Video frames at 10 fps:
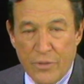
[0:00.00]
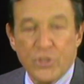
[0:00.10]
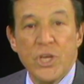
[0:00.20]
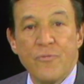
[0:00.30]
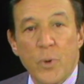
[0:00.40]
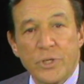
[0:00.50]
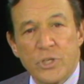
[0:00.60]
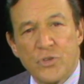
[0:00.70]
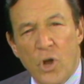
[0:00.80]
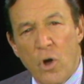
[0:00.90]
The chief
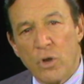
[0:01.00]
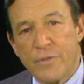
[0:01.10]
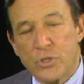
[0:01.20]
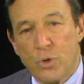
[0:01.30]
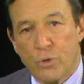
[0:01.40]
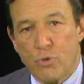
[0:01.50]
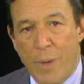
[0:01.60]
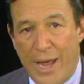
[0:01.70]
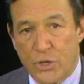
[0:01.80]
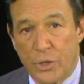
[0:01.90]
witness in all of this
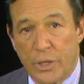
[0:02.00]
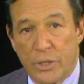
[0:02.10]
courtroom action